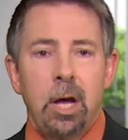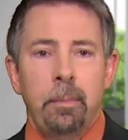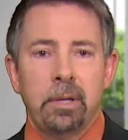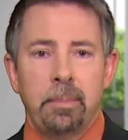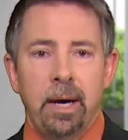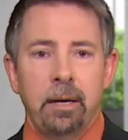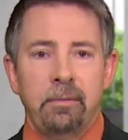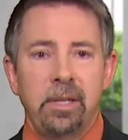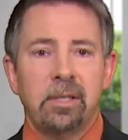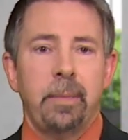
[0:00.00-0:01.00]
but the
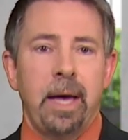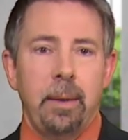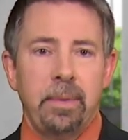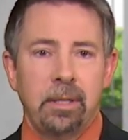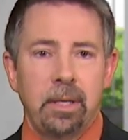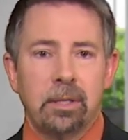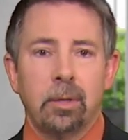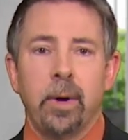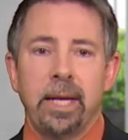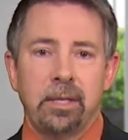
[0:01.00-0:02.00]
palivizumab is
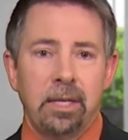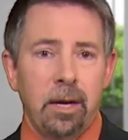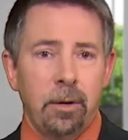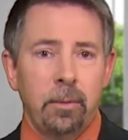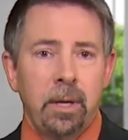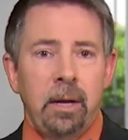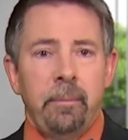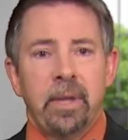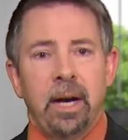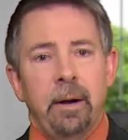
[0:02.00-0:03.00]
the way to go.
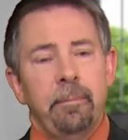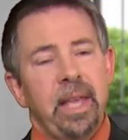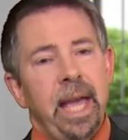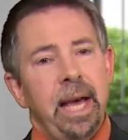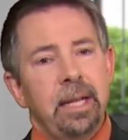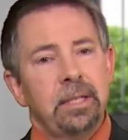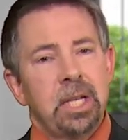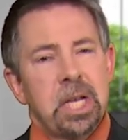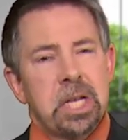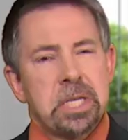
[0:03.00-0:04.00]
And
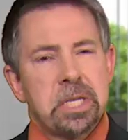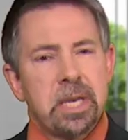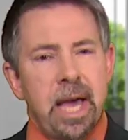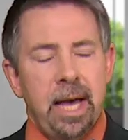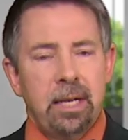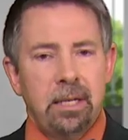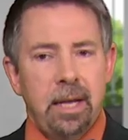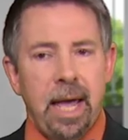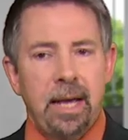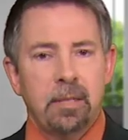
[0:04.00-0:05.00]
that
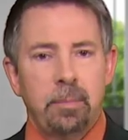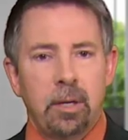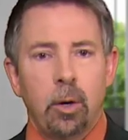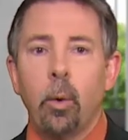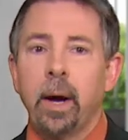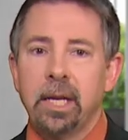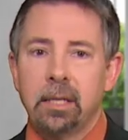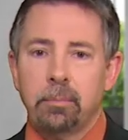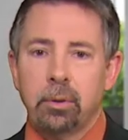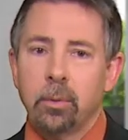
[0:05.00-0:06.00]
has been
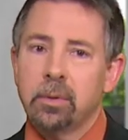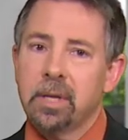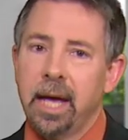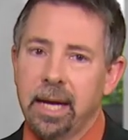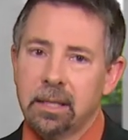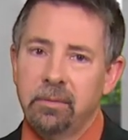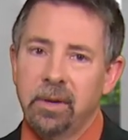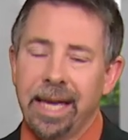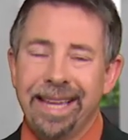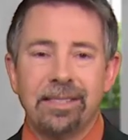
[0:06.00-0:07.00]
quite protective
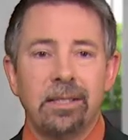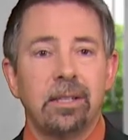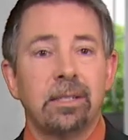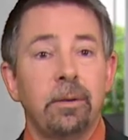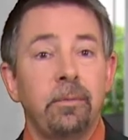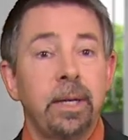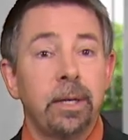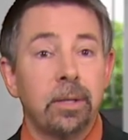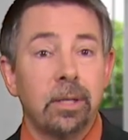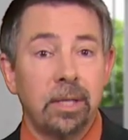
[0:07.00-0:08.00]
against
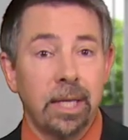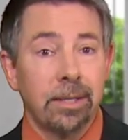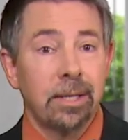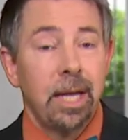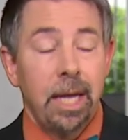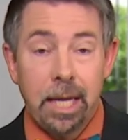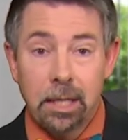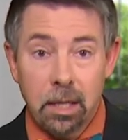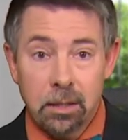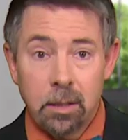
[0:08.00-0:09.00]
severe disease. It
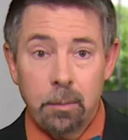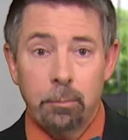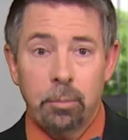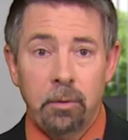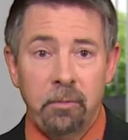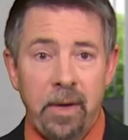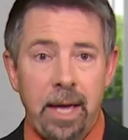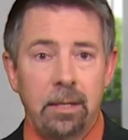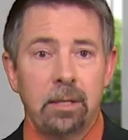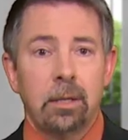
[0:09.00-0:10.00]
doesn't
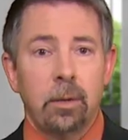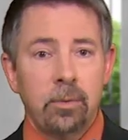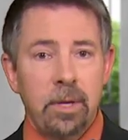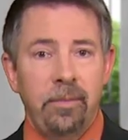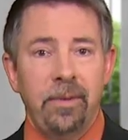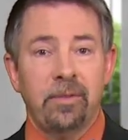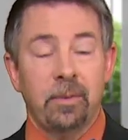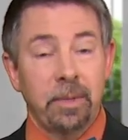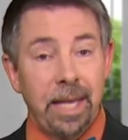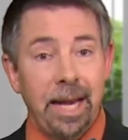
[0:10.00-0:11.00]
prevent those infants
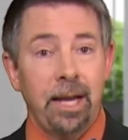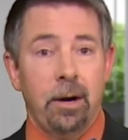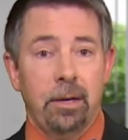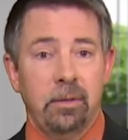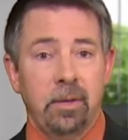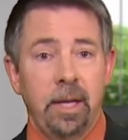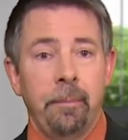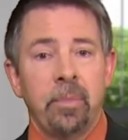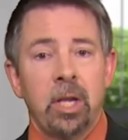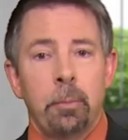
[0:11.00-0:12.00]
from getting RSV,
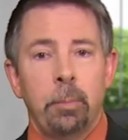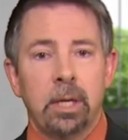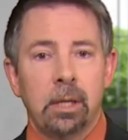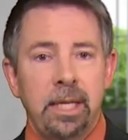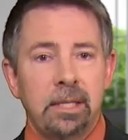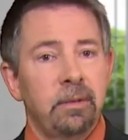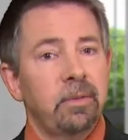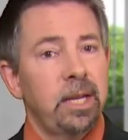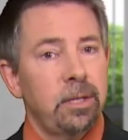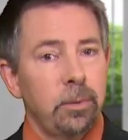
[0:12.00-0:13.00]
but at least if
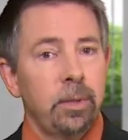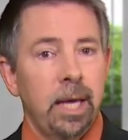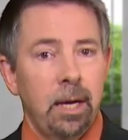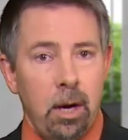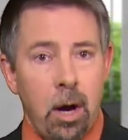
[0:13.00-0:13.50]
they do get